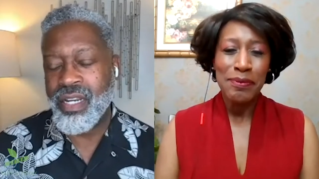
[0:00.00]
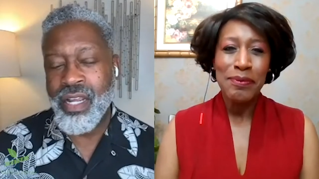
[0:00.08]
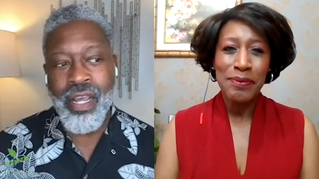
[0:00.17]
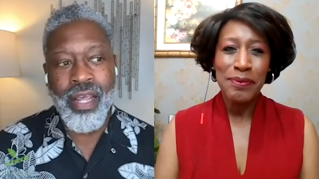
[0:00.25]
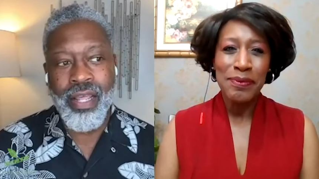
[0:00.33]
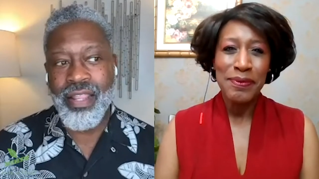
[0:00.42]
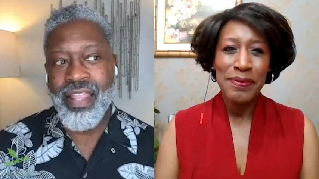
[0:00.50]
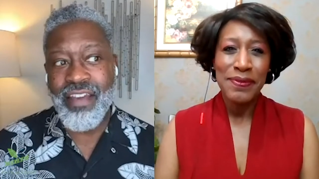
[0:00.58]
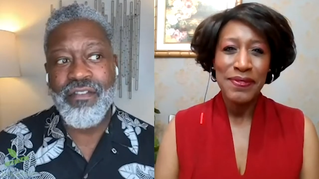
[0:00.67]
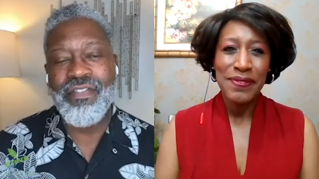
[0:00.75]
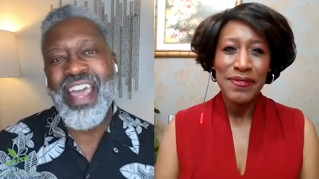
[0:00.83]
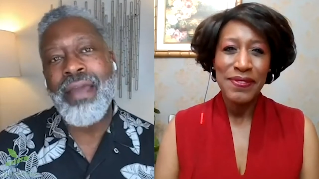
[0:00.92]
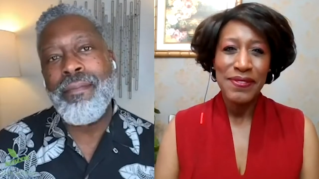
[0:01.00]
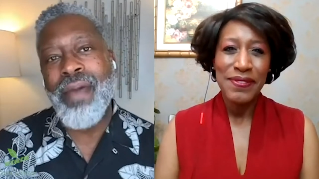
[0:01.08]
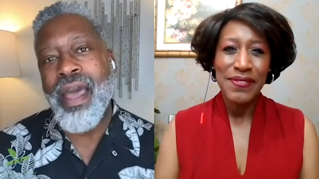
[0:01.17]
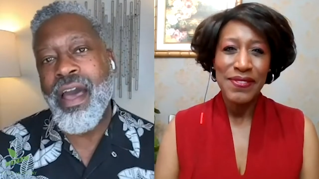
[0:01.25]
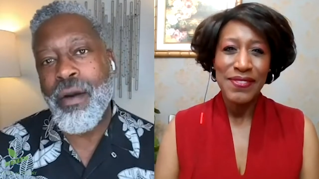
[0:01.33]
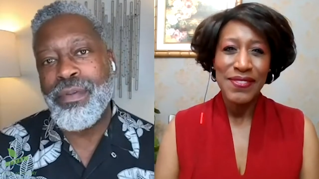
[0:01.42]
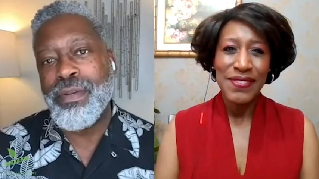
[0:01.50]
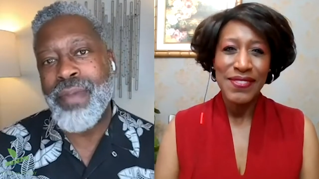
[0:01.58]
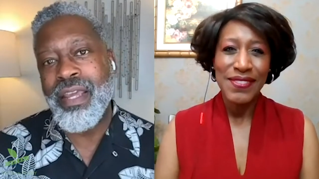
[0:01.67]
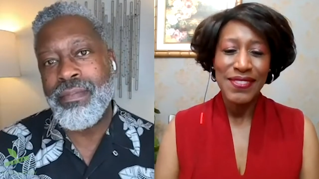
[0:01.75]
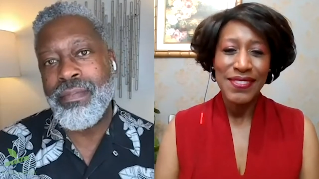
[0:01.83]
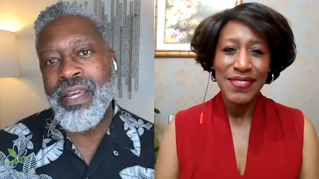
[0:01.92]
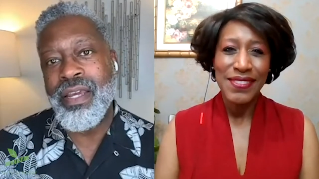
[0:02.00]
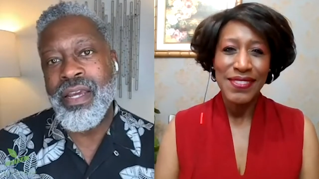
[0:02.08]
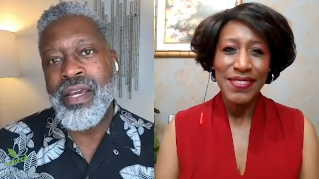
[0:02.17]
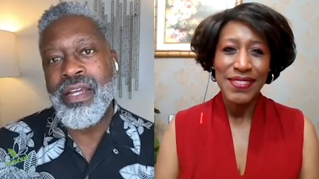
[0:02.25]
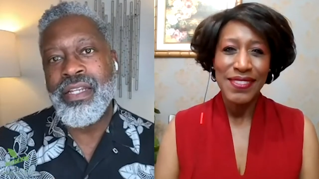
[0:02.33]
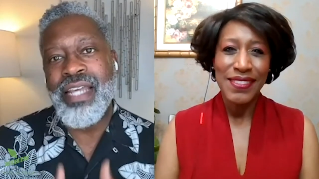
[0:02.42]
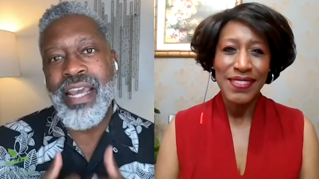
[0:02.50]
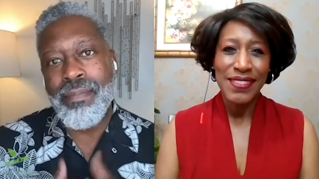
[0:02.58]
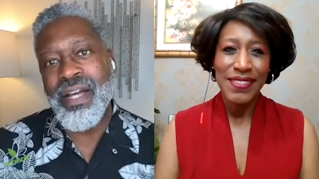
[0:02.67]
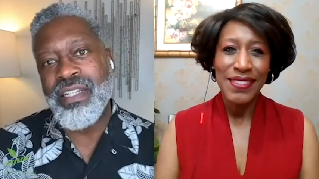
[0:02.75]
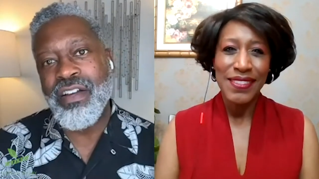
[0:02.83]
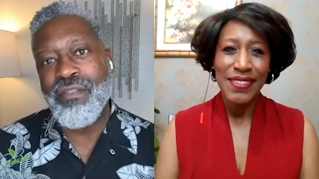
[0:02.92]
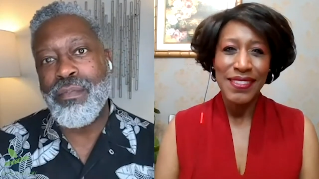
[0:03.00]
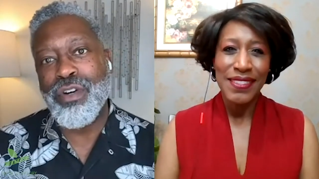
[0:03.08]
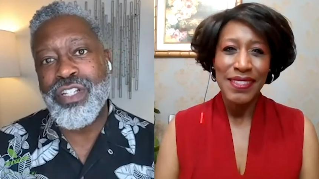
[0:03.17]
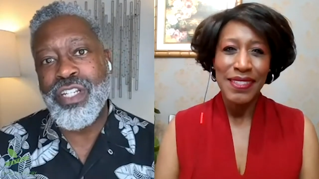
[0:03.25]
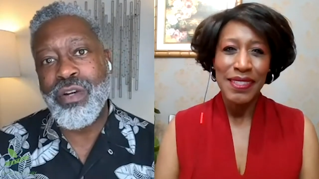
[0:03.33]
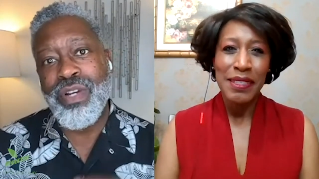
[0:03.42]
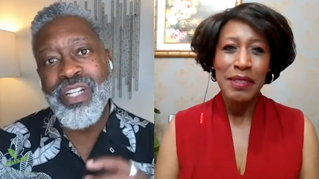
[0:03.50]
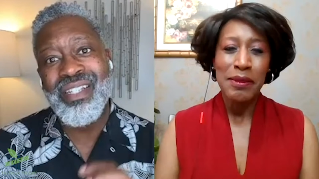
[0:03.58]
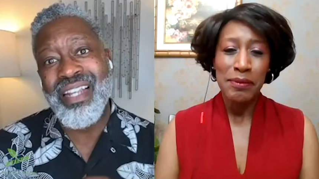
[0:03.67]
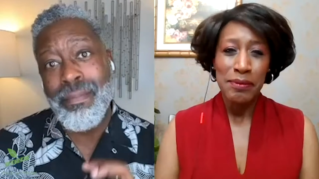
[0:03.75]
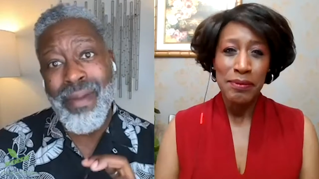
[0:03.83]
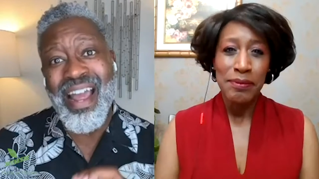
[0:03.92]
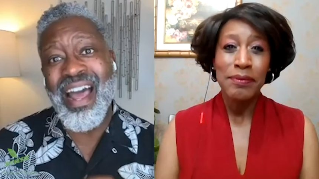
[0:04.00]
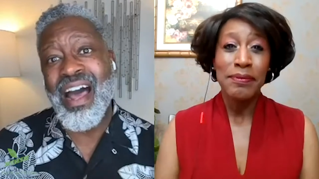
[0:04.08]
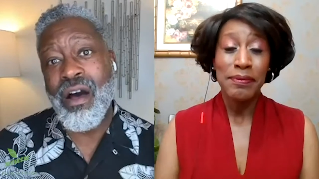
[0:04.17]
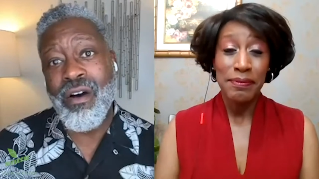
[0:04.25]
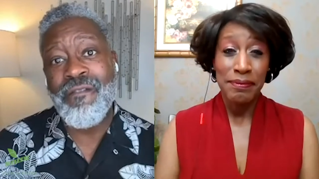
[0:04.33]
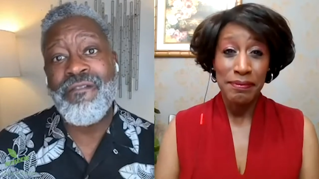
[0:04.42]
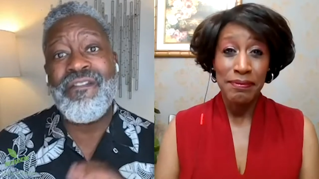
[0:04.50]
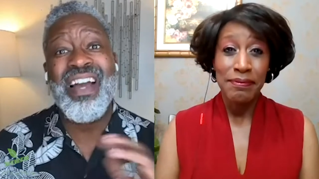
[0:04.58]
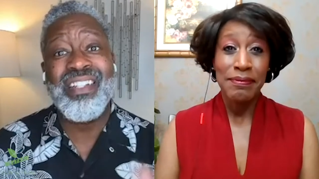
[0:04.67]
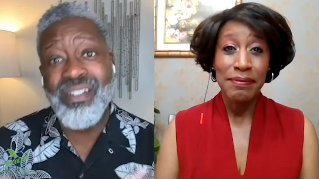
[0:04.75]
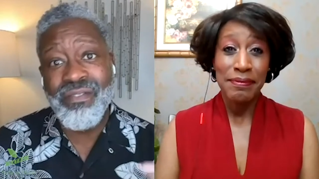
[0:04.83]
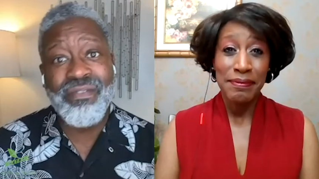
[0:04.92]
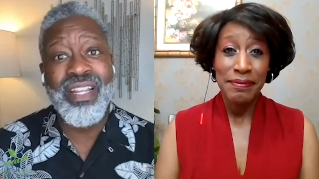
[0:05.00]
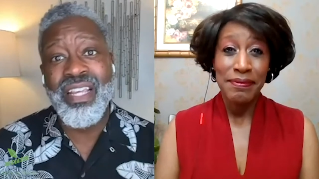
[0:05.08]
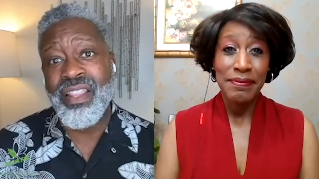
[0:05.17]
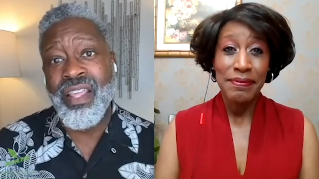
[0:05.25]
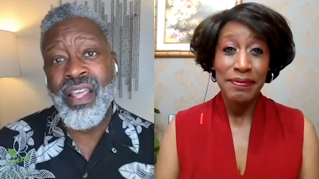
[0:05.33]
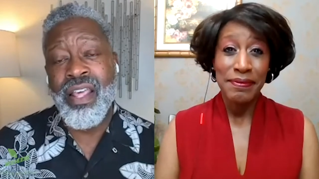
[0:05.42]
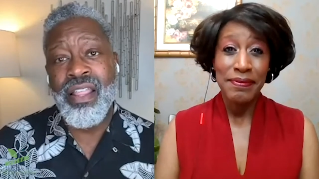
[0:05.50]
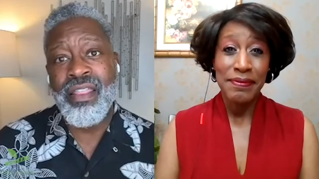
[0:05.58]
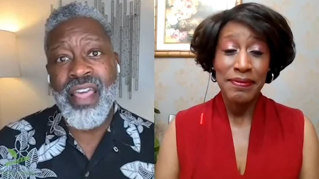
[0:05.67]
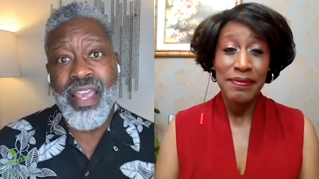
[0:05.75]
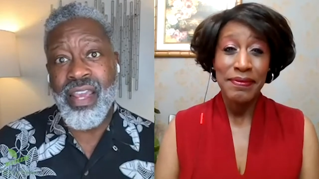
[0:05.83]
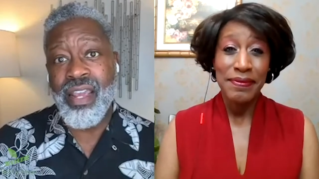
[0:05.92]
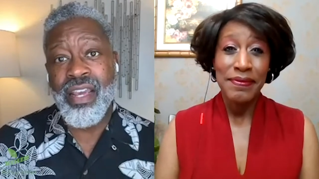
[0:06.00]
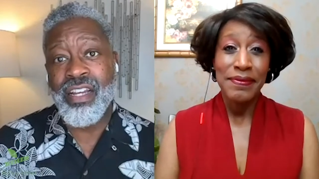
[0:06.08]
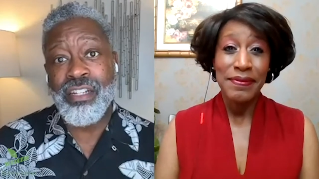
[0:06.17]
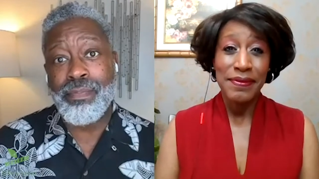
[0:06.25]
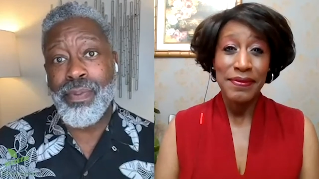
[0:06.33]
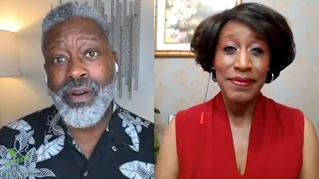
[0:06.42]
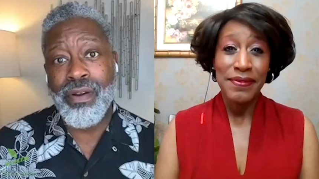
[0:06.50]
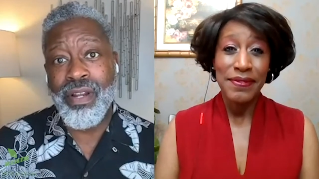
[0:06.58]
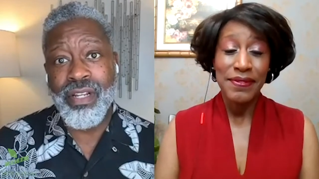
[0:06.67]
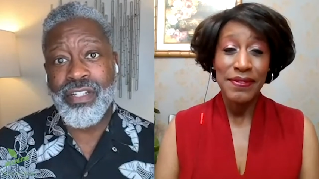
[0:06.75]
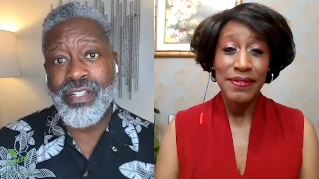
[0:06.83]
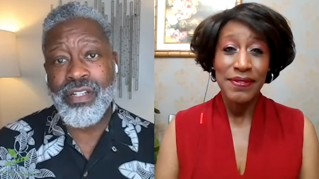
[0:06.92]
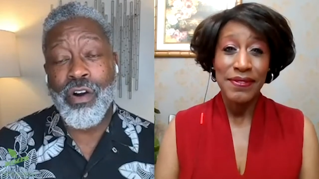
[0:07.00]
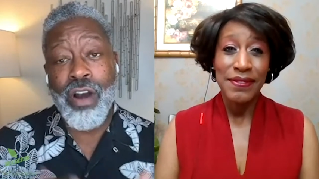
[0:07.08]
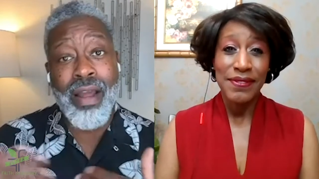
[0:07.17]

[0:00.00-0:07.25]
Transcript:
Speaker 1: and mm-hmm. they they helped make me take myself more seriously by how effectively they experienced